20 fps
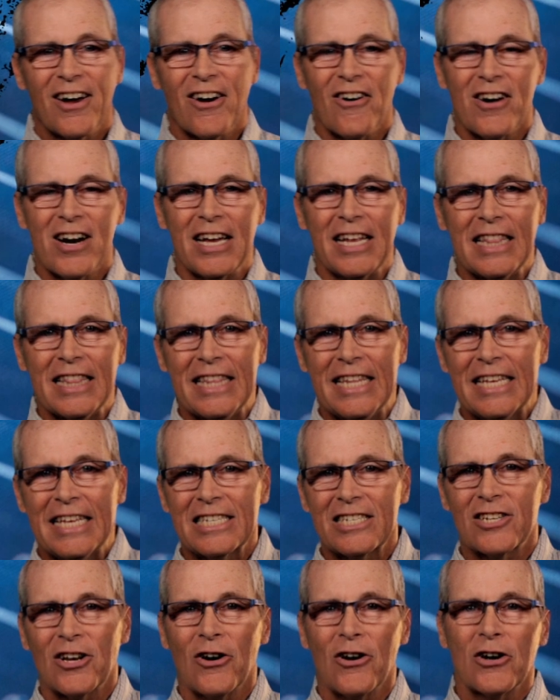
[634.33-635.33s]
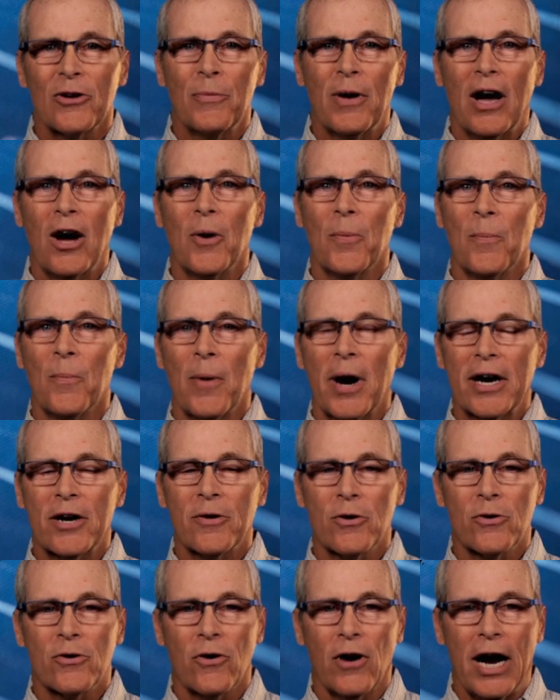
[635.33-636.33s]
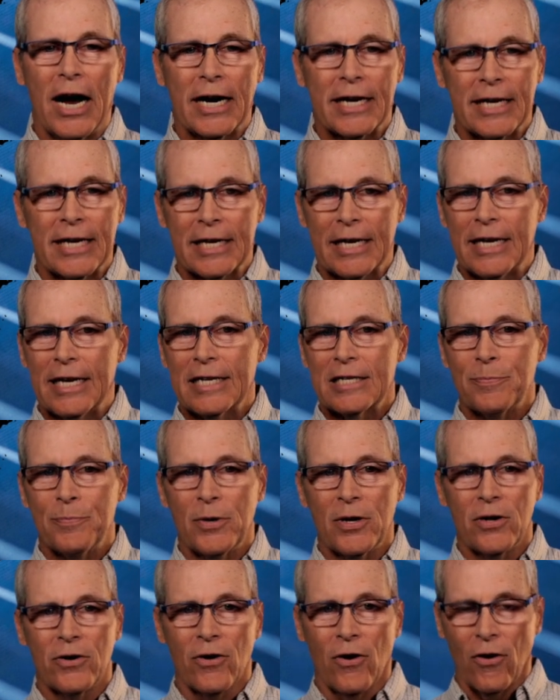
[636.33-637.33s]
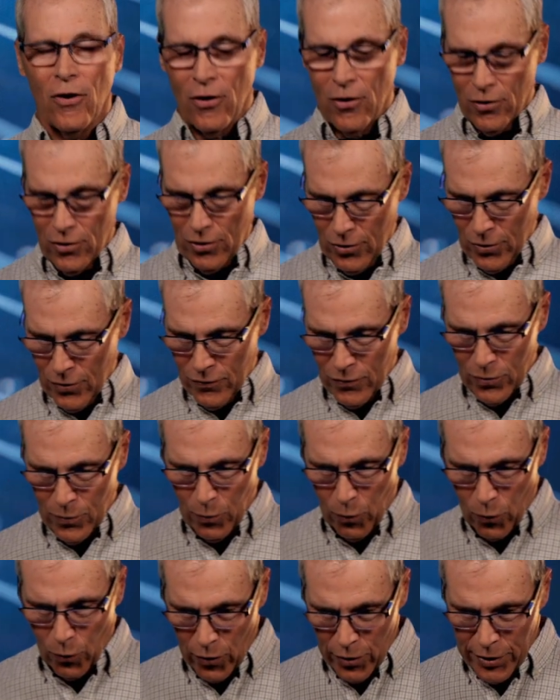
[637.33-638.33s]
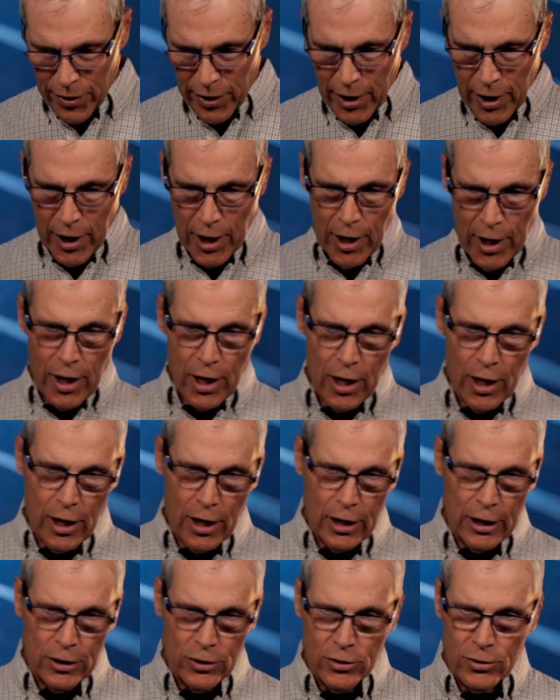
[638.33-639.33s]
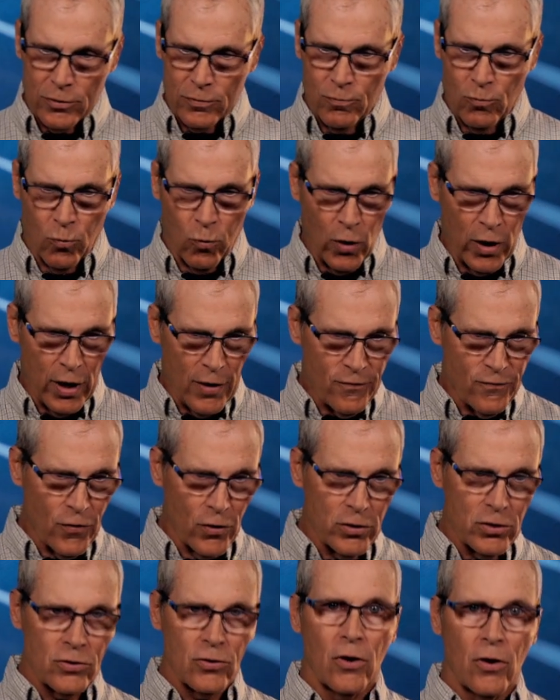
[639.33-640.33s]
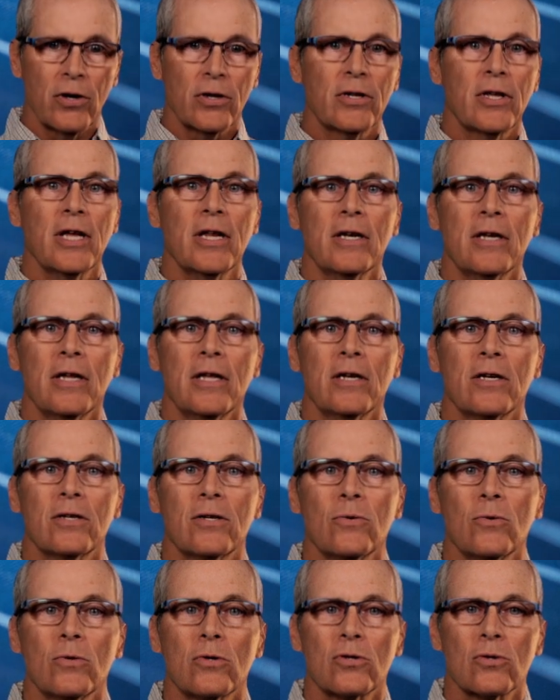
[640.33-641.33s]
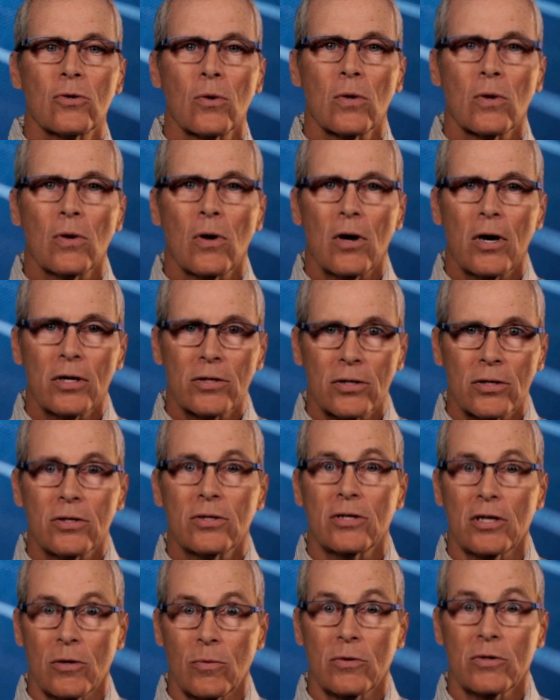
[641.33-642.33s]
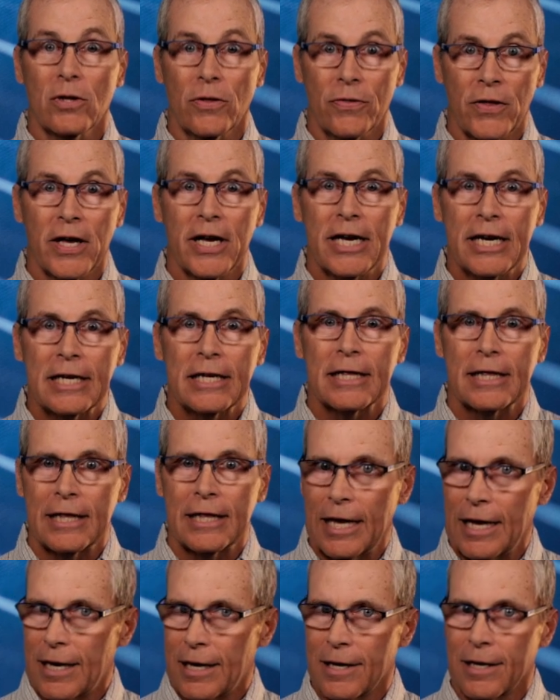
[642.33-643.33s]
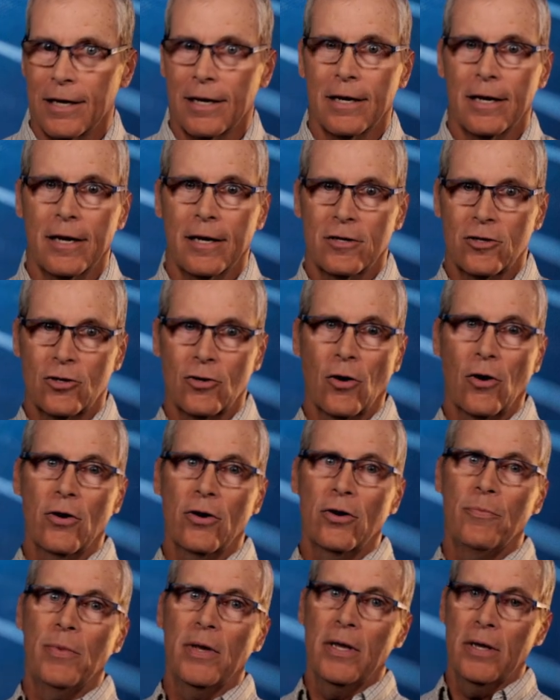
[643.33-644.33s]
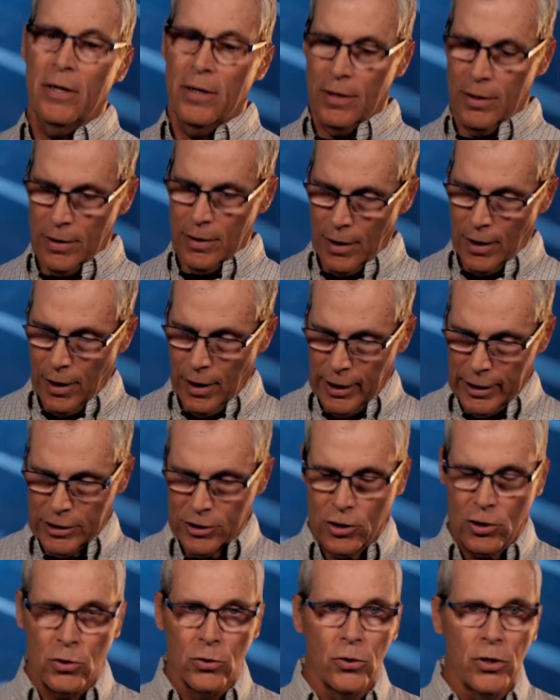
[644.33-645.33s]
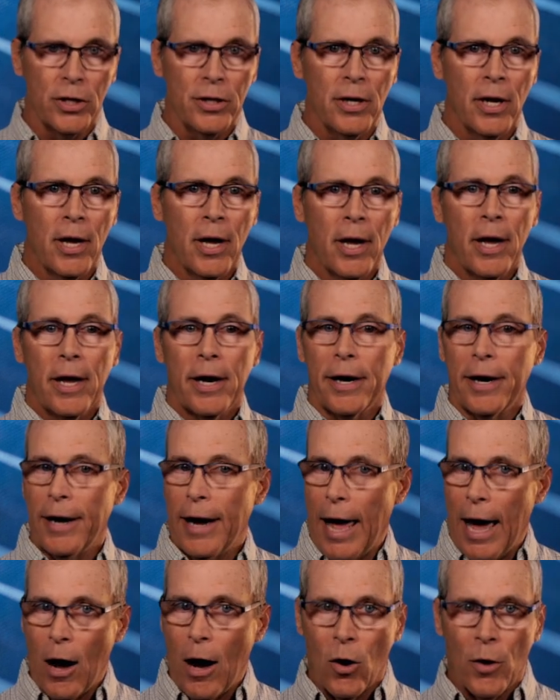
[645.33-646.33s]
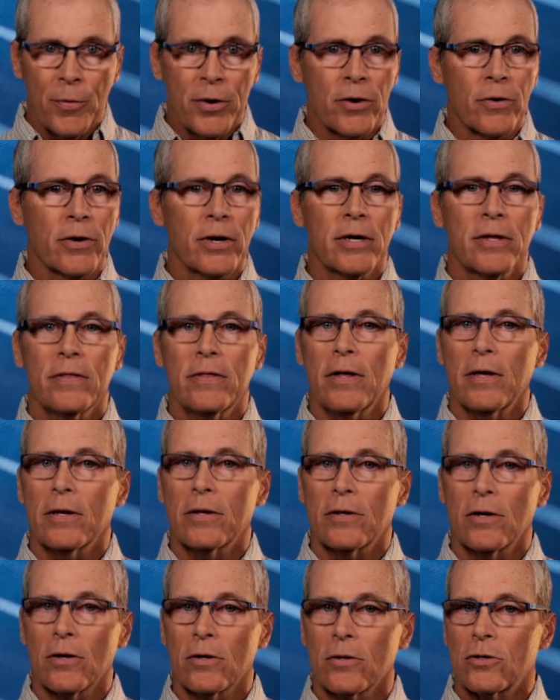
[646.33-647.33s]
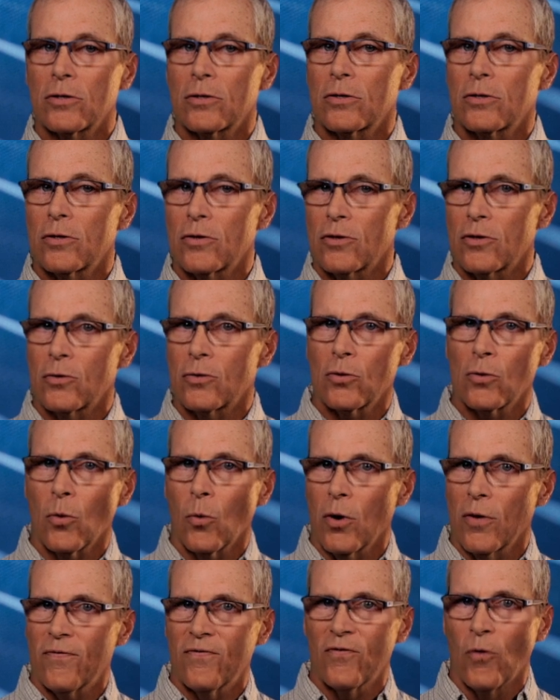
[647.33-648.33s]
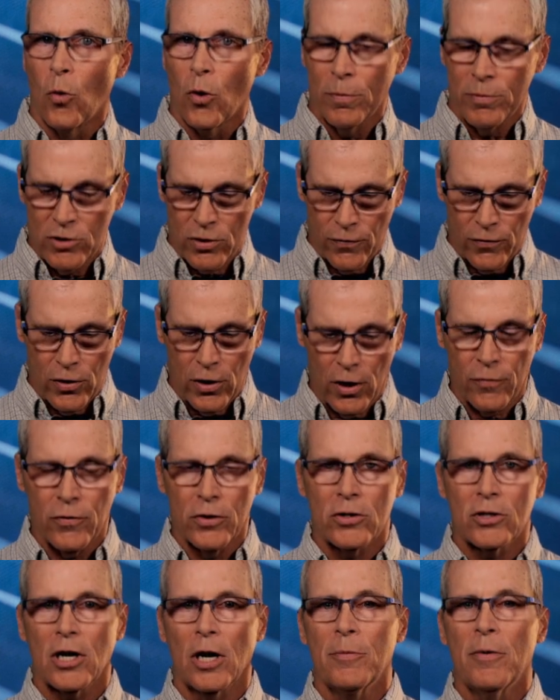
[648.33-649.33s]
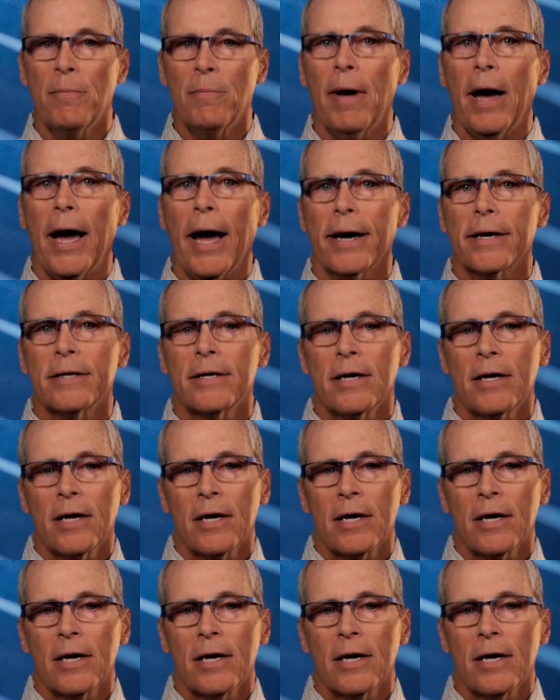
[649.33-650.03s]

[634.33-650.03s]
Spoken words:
All right, let's talk about microcracking. It's been all over the board. When I first started getting into solar losses, it was a thing. Then it started being excluded. Now I'm hearing that there's sort of forms of coverage coming back.